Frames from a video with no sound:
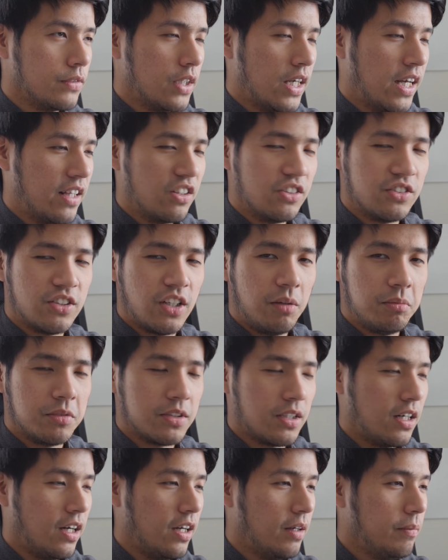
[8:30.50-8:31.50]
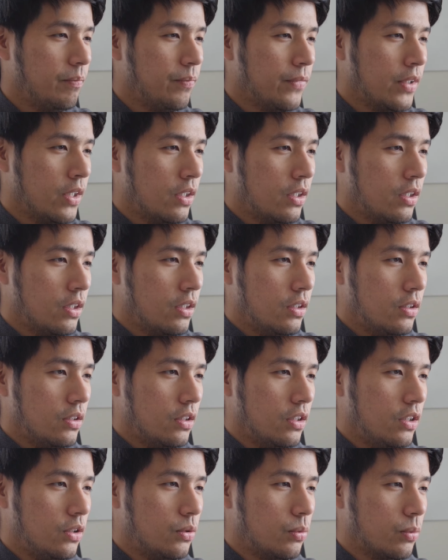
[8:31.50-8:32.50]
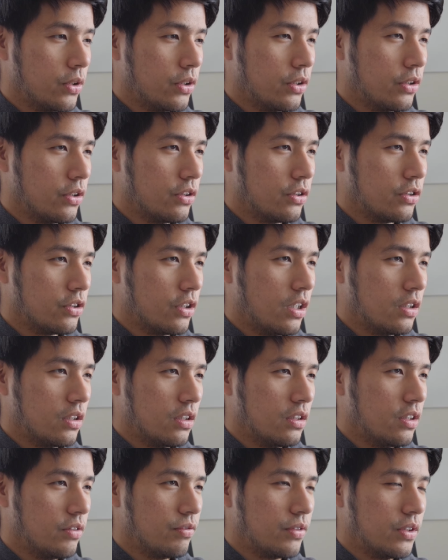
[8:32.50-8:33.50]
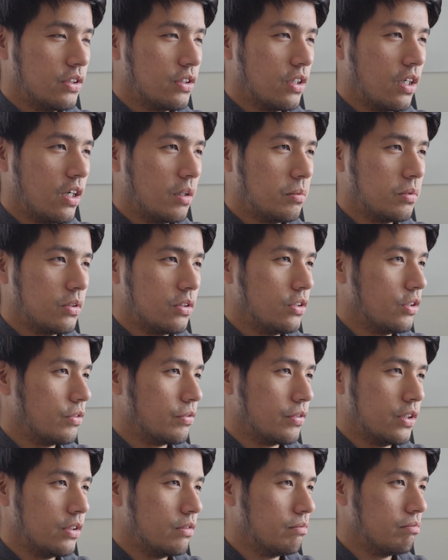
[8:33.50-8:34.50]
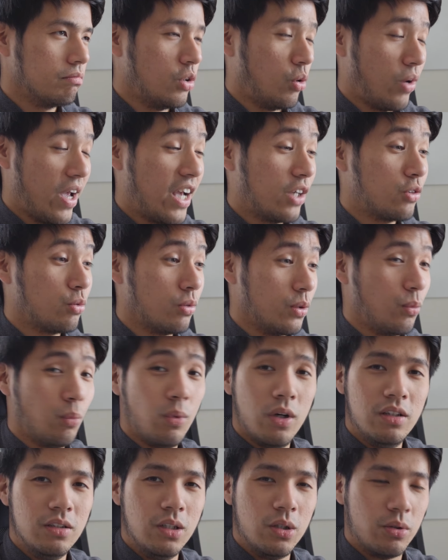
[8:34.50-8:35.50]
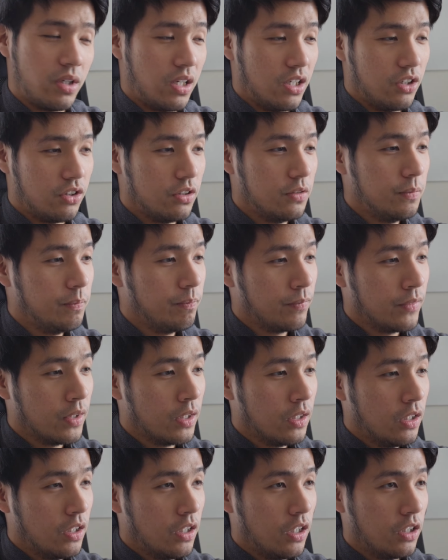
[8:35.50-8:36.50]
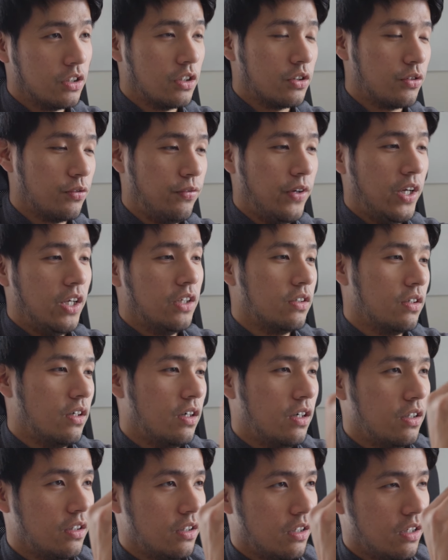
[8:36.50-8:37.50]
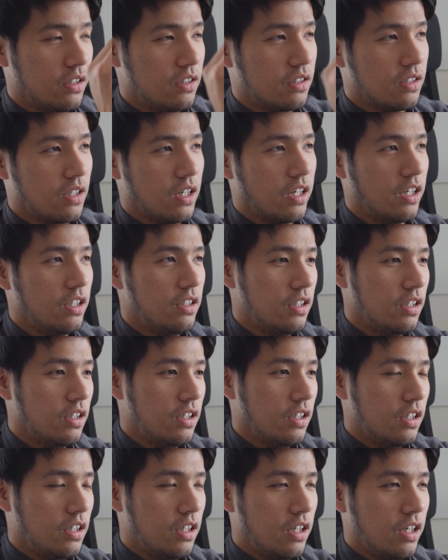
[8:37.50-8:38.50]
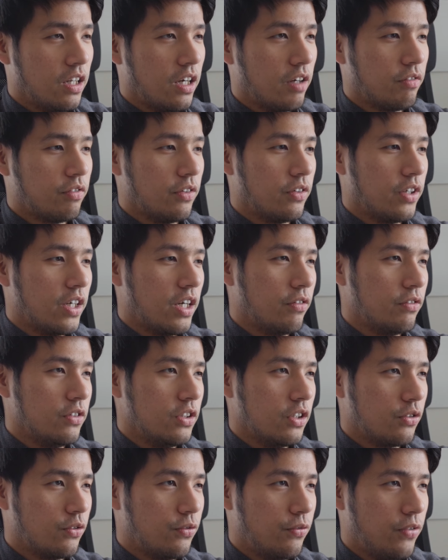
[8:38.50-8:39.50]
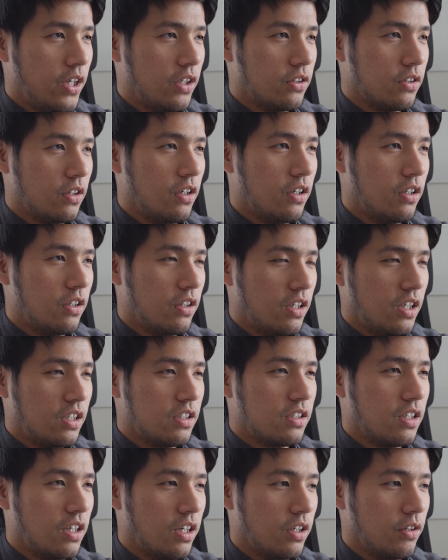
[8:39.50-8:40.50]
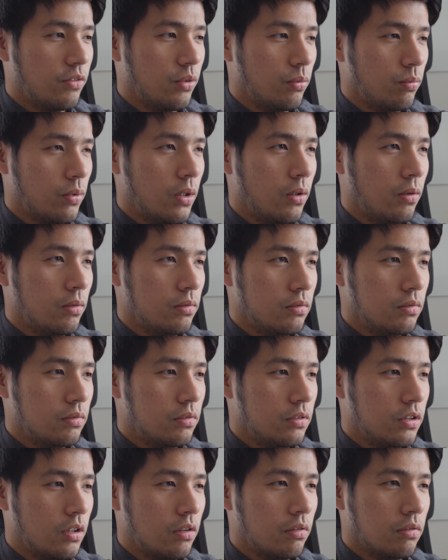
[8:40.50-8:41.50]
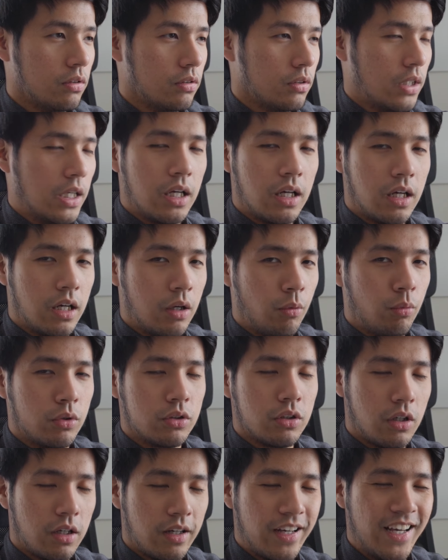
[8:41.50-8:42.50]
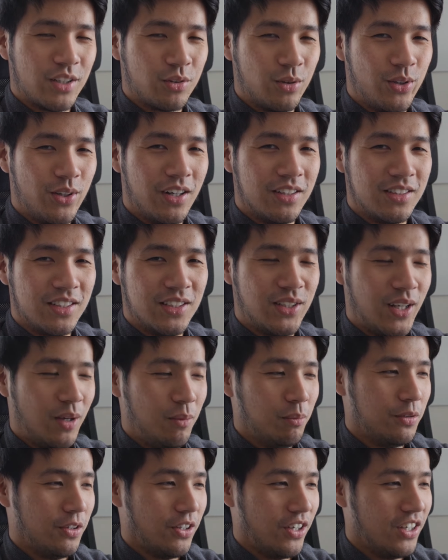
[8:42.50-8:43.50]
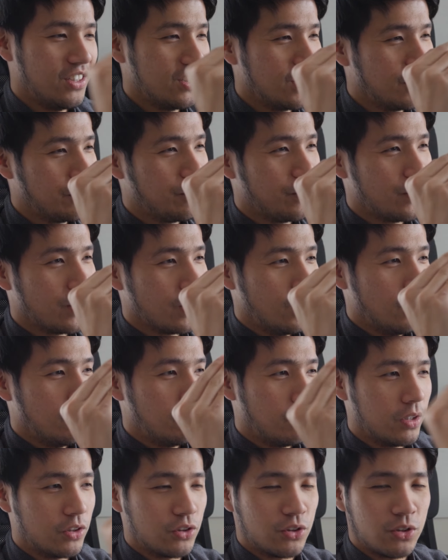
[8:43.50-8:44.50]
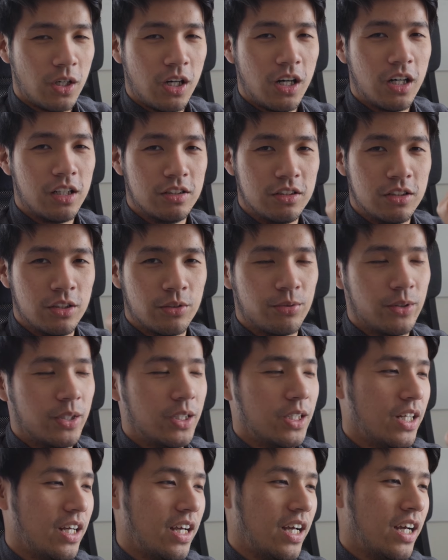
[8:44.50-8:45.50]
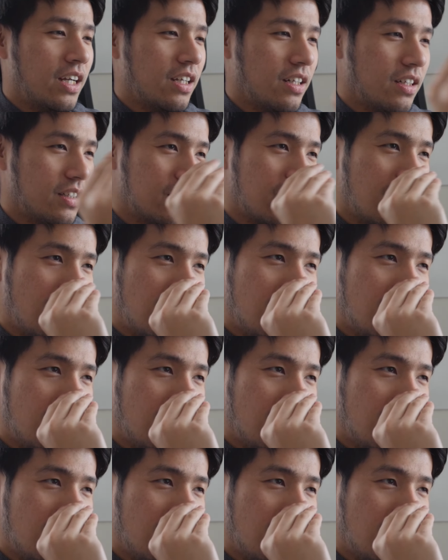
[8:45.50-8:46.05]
at the same time. These were shot at different times, actually one location. I just face on this side, and after that just face on this side of the road. So I was actually on the same place but shot different angles.